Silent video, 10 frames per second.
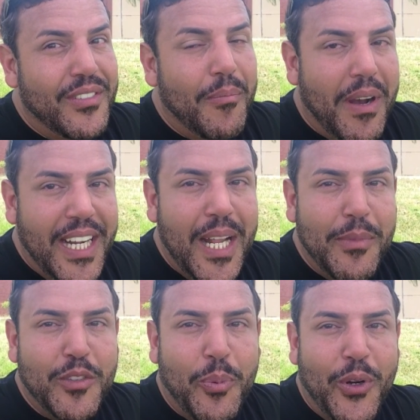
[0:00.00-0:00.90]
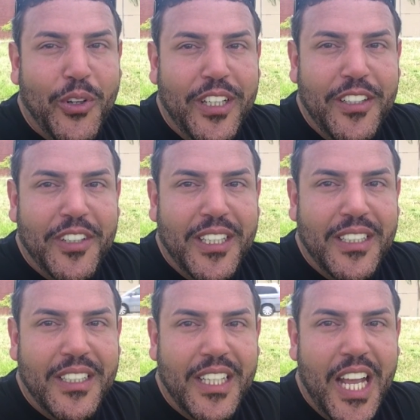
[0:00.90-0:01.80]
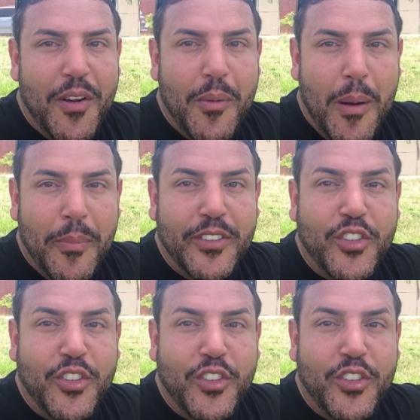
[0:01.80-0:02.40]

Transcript: My name is Bert Oliva, and remember,